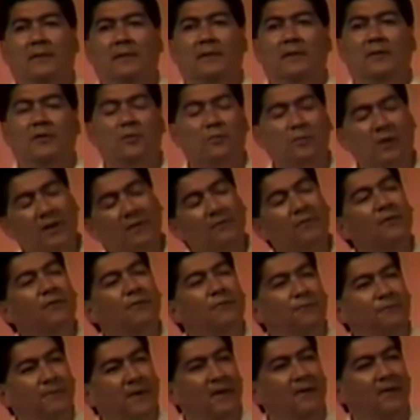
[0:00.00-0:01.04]
You ever
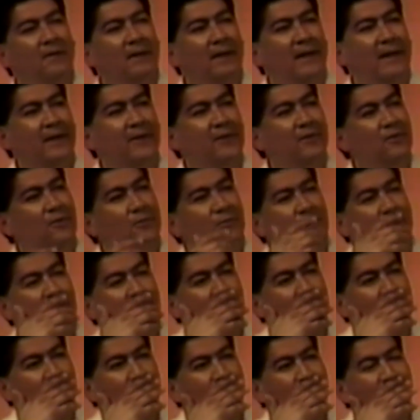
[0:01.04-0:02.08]
felt like, you know
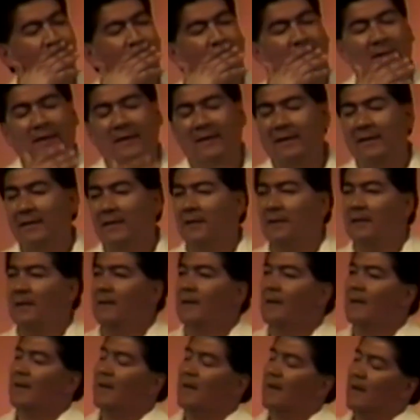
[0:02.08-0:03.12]
what?
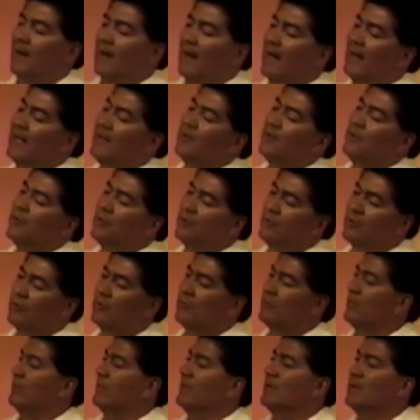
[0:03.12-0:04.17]
I
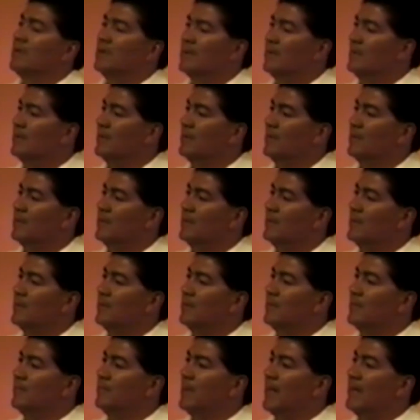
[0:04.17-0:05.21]
know
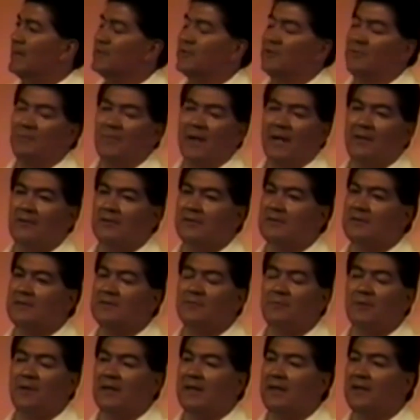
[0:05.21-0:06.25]
Pastor Miles
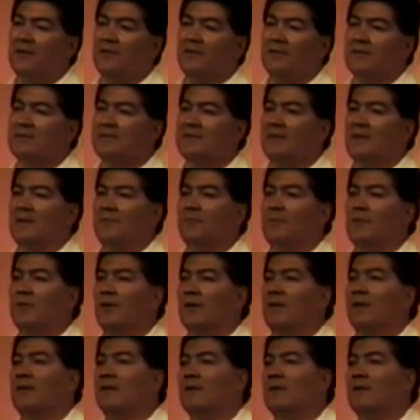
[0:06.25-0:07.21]
doesn't want to hear this anymore.